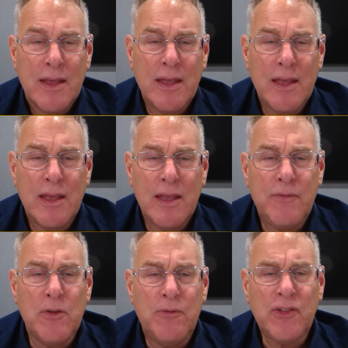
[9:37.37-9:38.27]

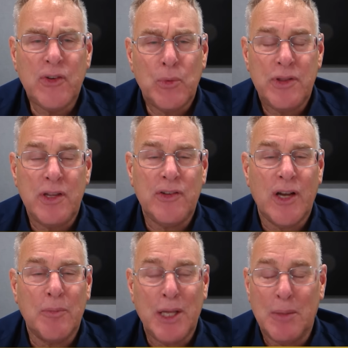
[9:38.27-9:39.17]
if you visit with
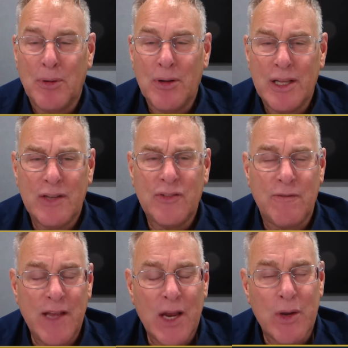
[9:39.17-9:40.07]
these young people, it's
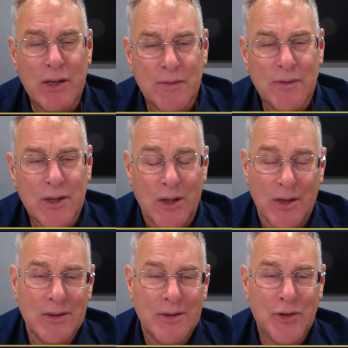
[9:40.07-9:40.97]
very
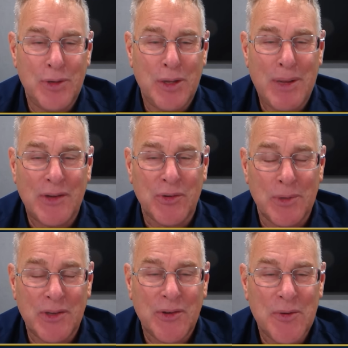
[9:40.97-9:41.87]
difficult to be a
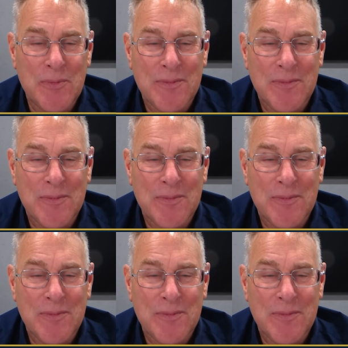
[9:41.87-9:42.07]
pessimist.